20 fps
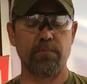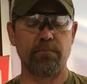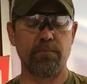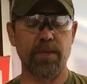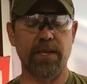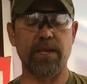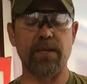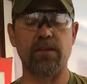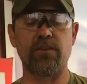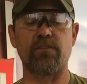
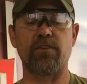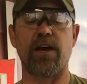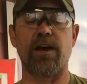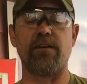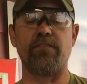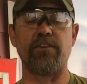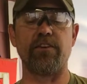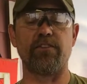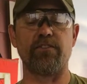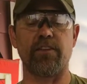because
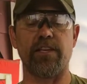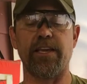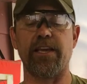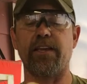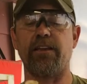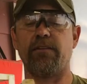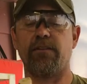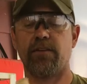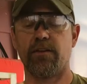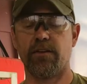
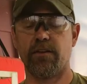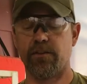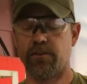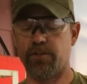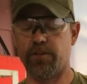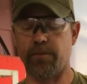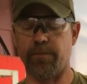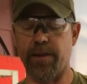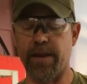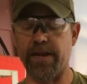obviously
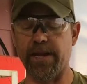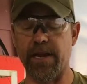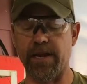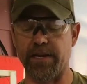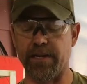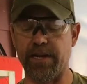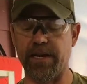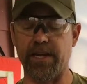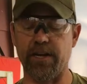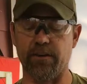she may
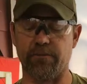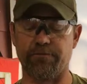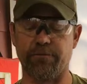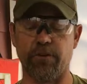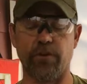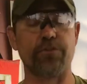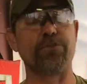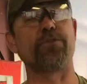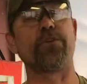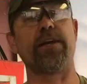not need a
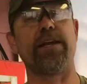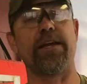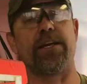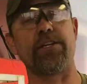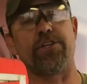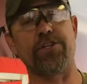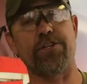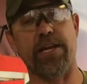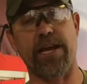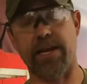full
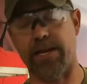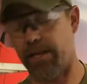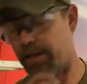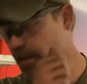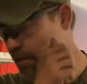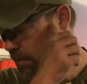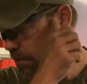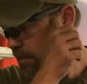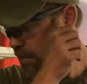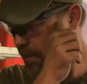3-inch tenon,